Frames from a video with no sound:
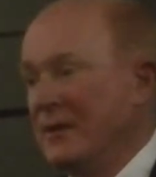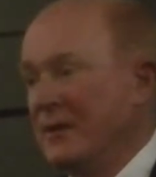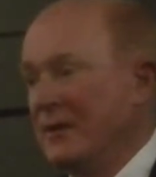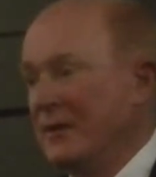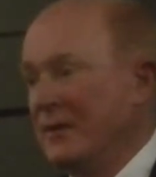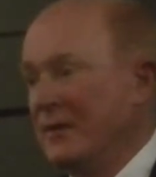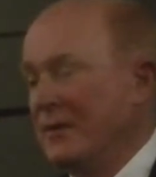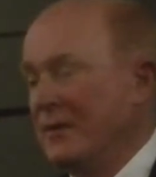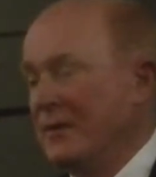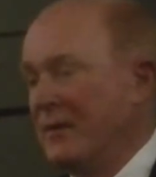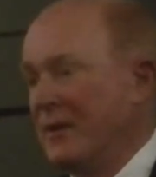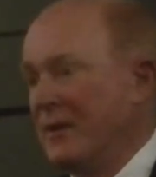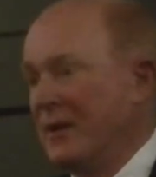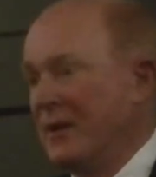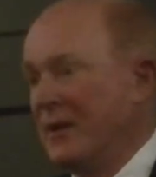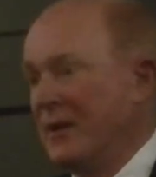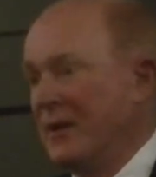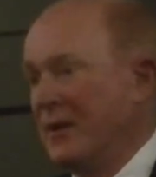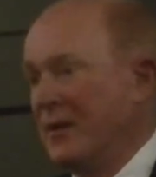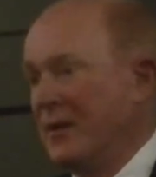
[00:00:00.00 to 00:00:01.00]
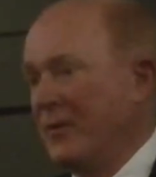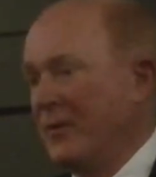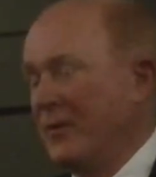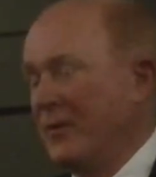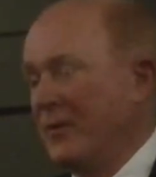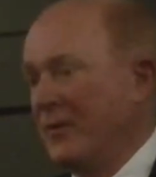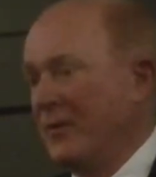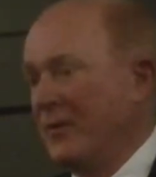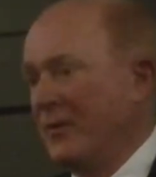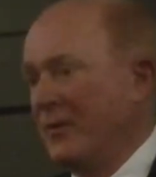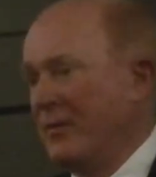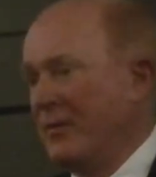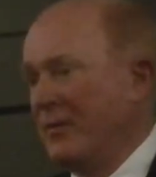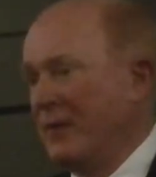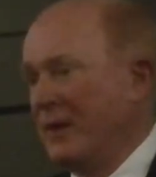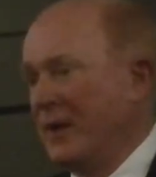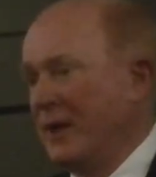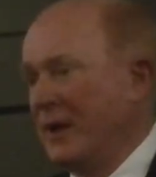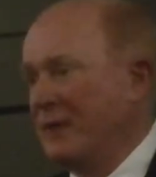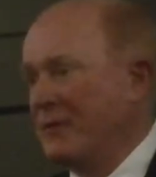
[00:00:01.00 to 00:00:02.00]
and
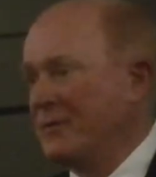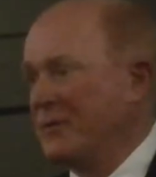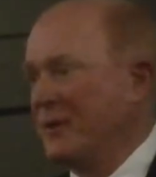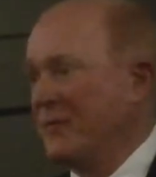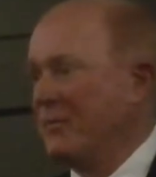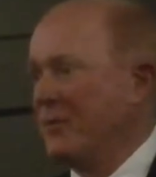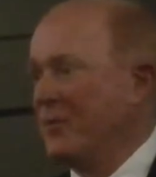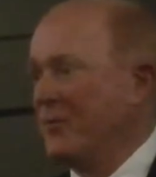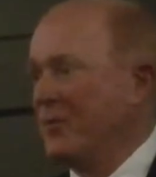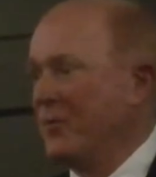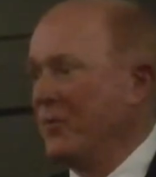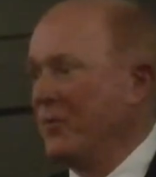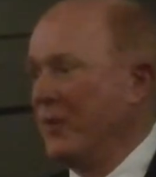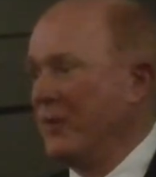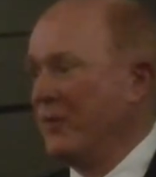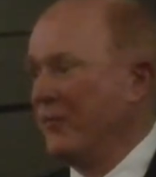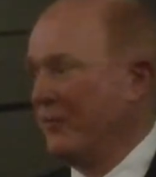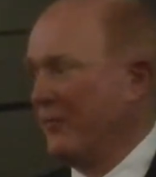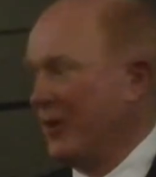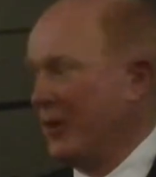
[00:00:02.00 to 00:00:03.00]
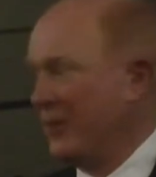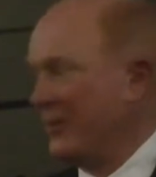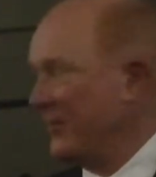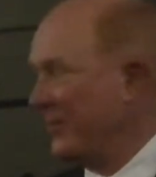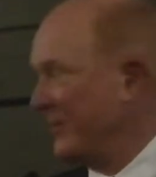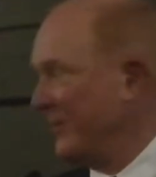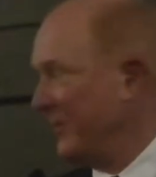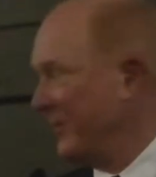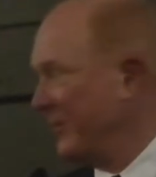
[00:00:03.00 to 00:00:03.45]
the concept of moving from